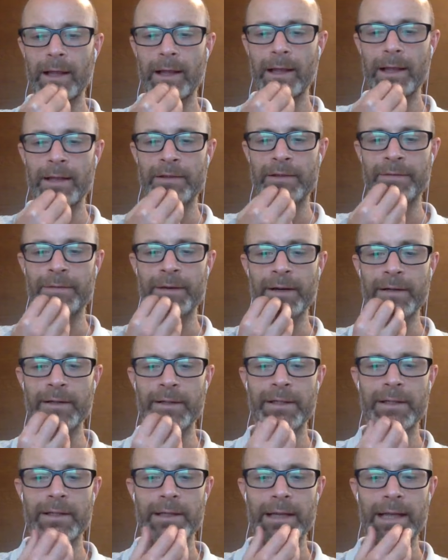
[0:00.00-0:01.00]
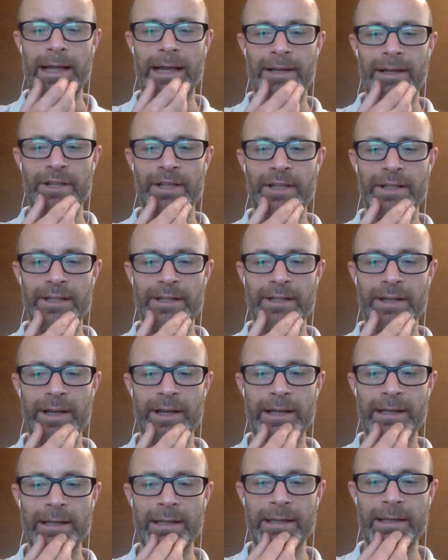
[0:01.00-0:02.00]
As far as actually
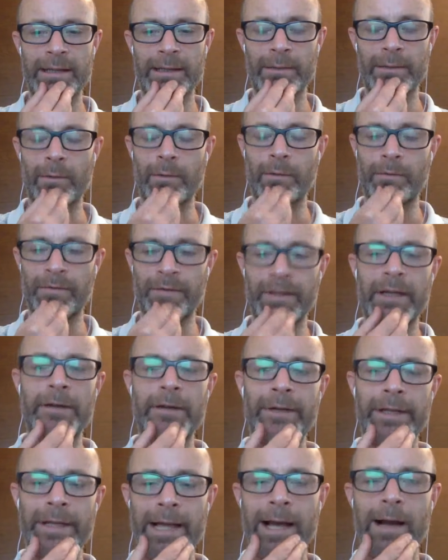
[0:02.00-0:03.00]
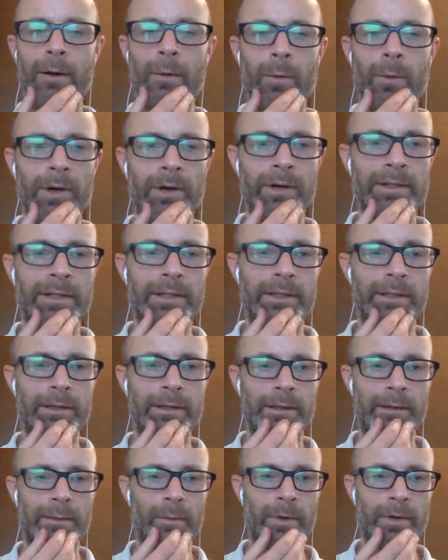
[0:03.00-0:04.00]
deciding or figuring out where
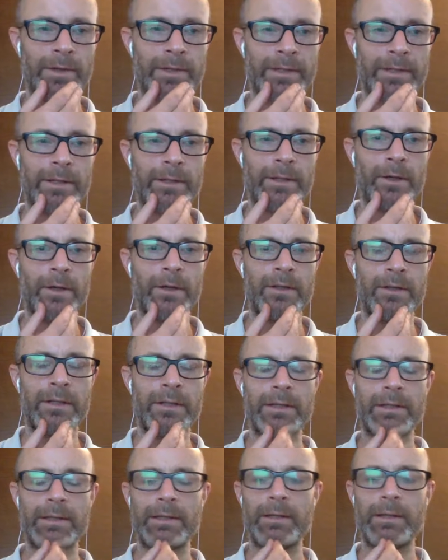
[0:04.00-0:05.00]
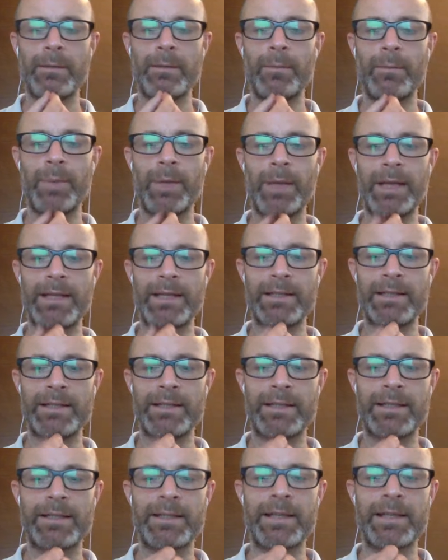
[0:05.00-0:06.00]
is a good place to
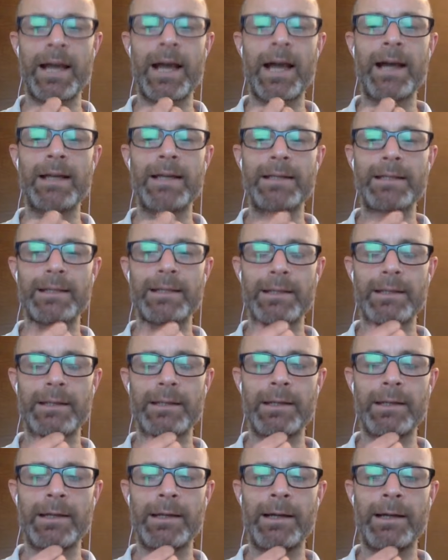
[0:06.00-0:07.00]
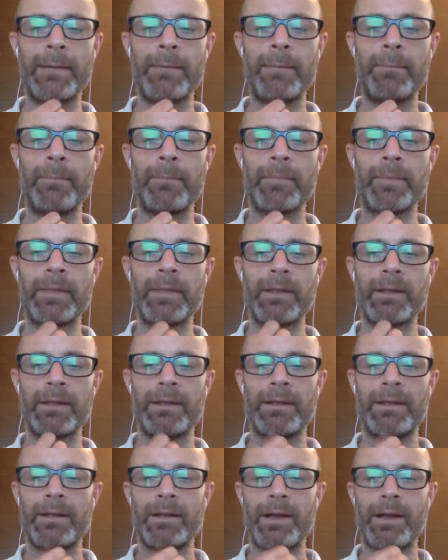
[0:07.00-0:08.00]
start,
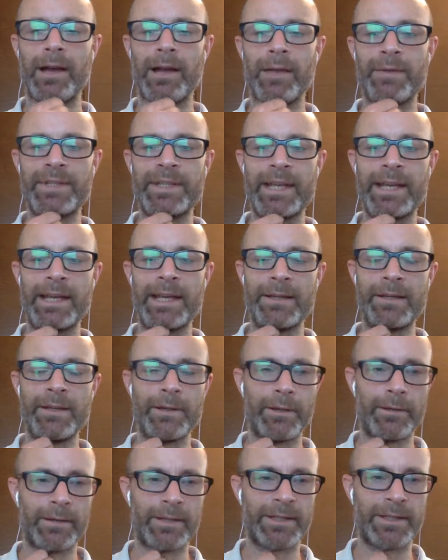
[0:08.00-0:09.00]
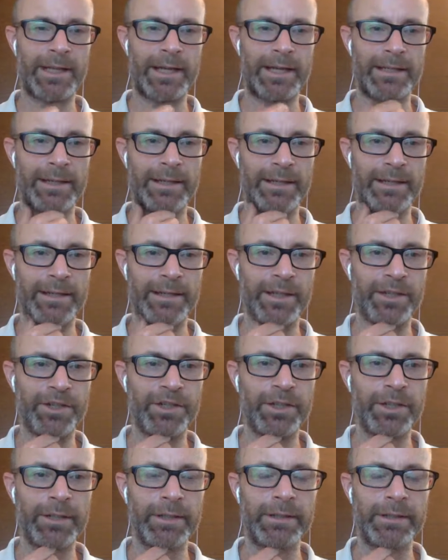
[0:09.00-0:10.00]
I've said start a
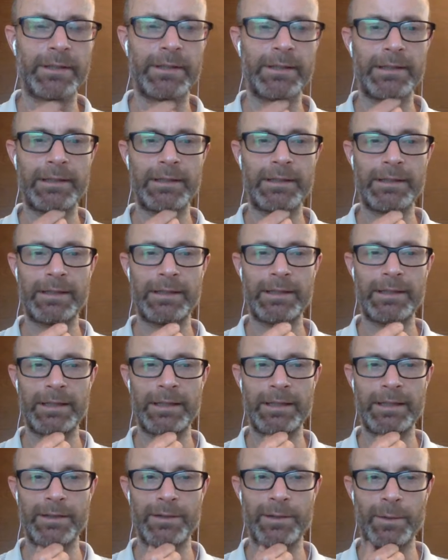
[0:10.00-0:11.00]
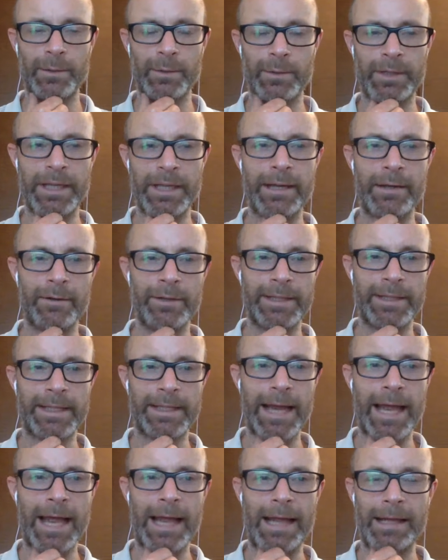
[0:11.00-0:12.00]
discussion in Toolkit or in
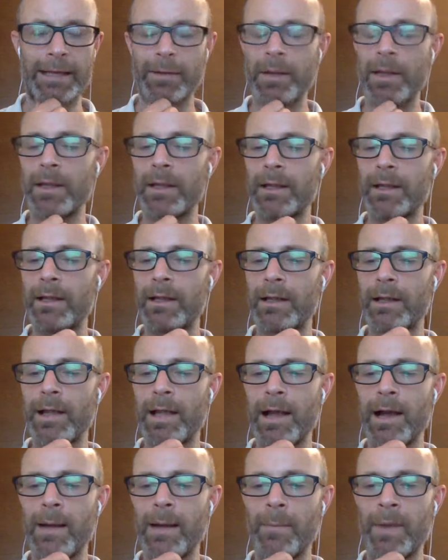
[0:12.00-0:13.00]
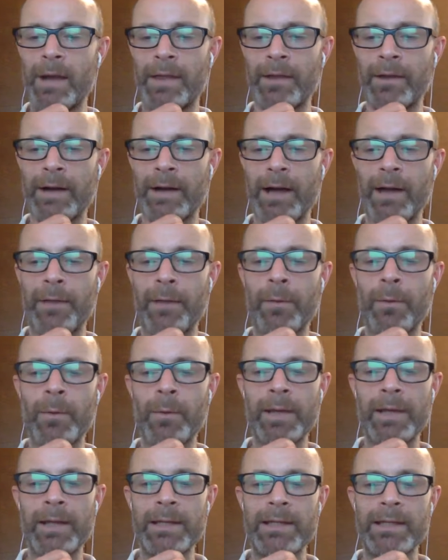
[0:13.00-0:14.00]
Slack. Are there other
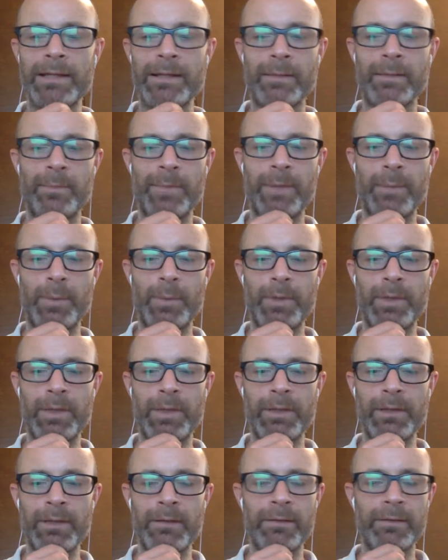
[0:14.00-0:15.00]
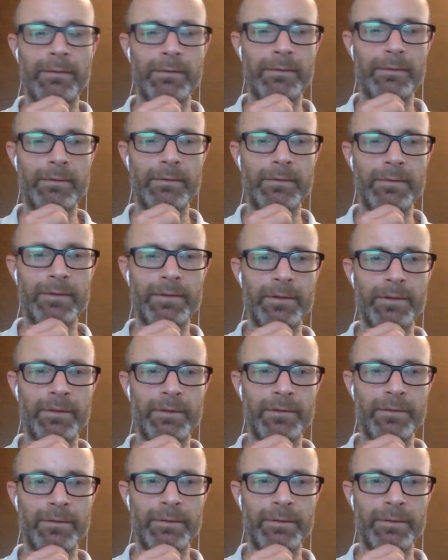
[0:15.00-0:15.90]
ways that people can sort of